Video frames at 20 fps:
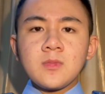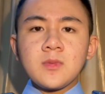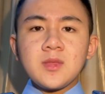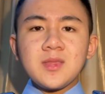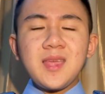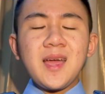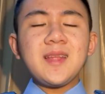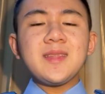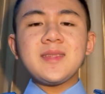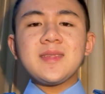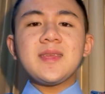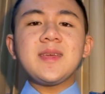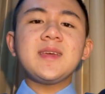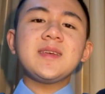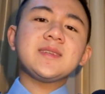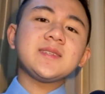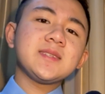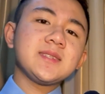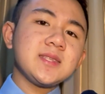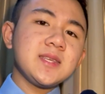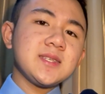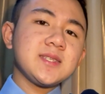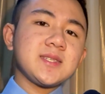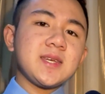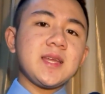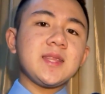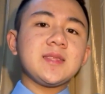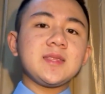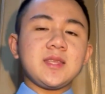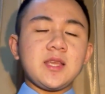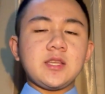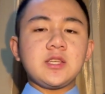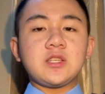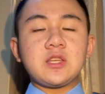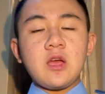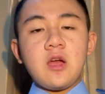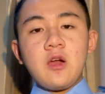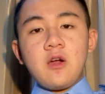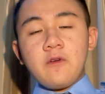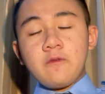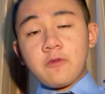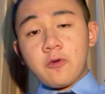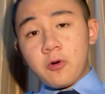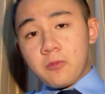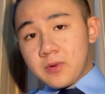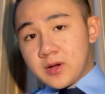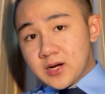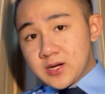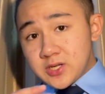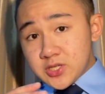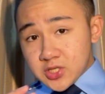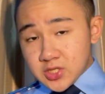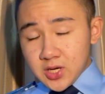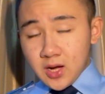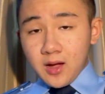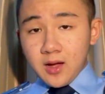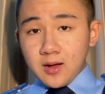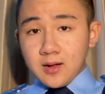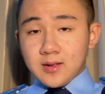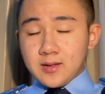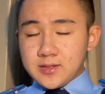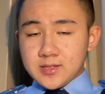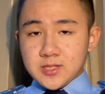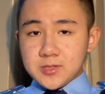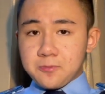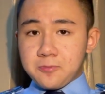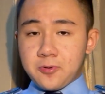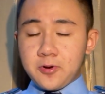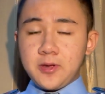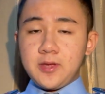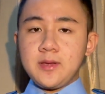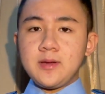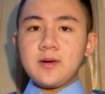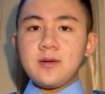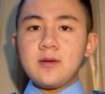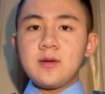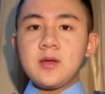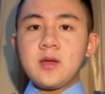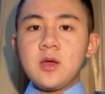That is the sentence from her child's prayer,